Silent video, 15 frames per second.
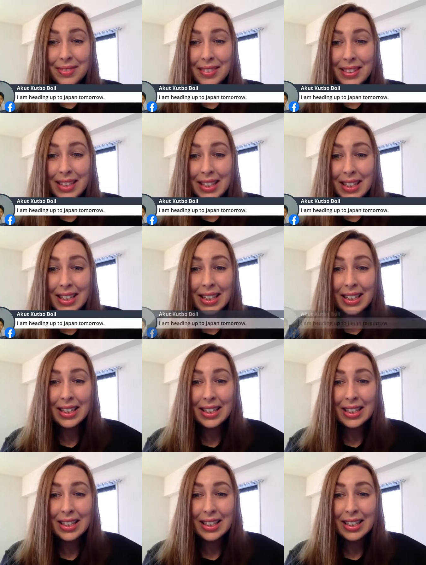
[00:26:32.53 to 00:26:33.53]

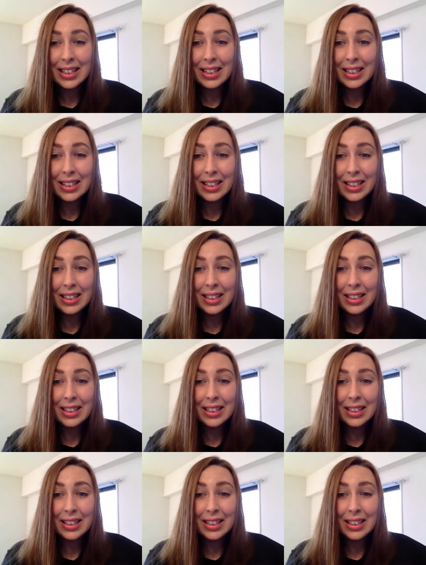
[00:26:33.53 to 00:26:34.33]
(no one is talking)